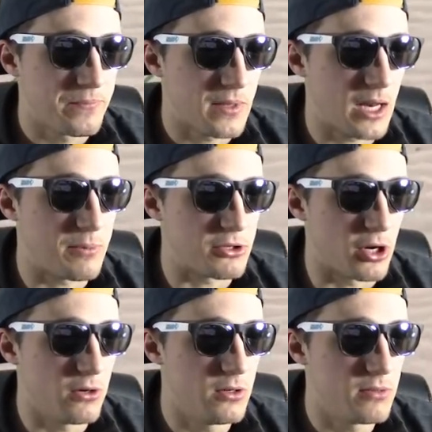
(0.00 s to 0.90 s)
Get up there,
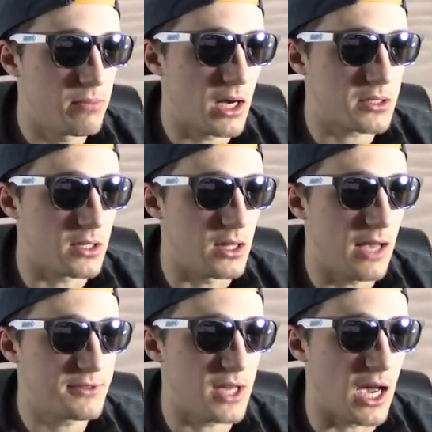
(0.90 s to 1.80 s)
Joe. Block the
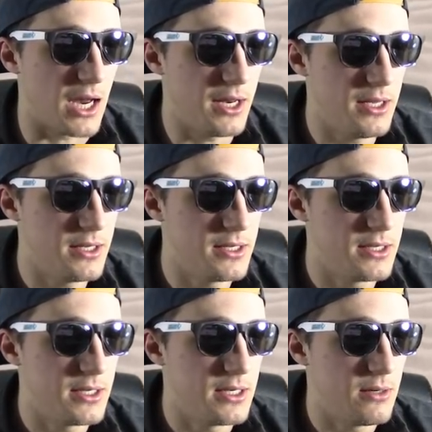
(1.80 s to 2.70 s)
left side.
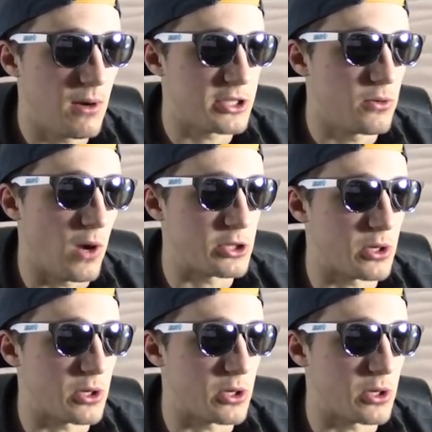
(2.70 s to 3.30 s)
Watch, watch,